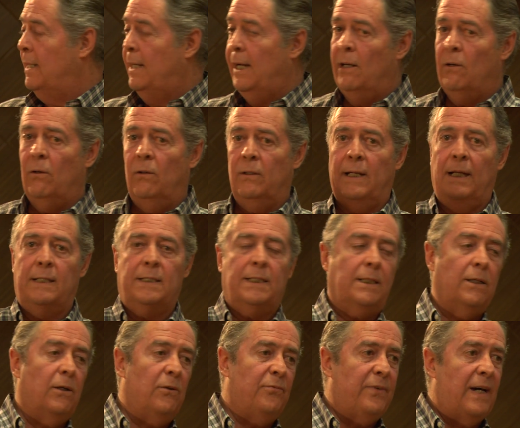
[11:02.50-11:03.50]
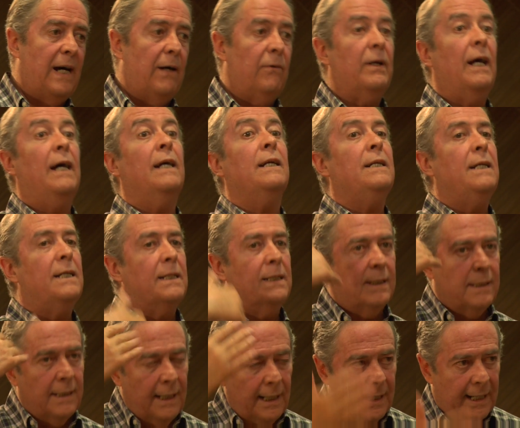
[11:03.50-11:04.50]
get all that stuff out and
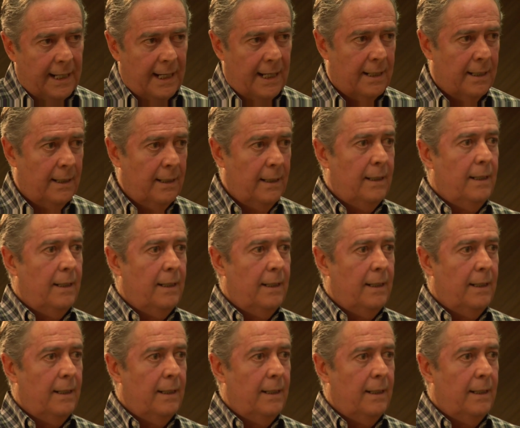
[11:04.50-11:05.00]
distill again.